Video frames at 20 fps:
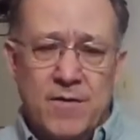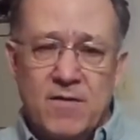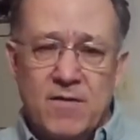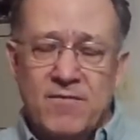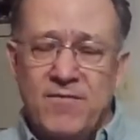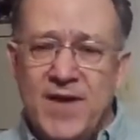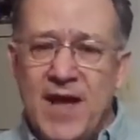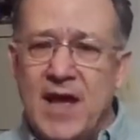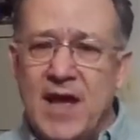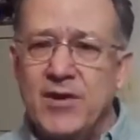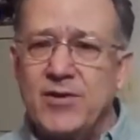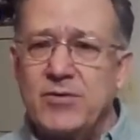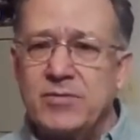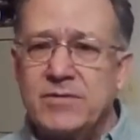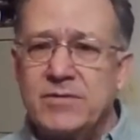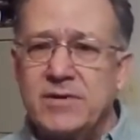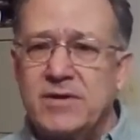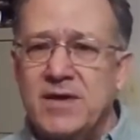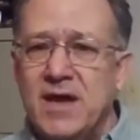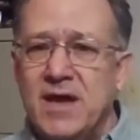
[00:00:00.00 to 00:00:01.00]
value
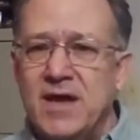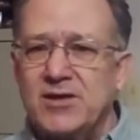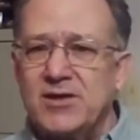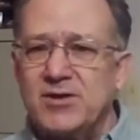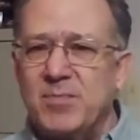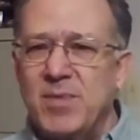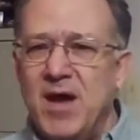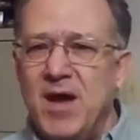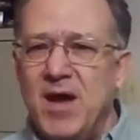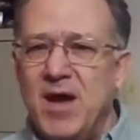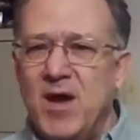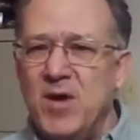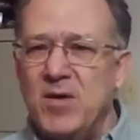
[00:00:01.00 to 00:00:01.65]
today is about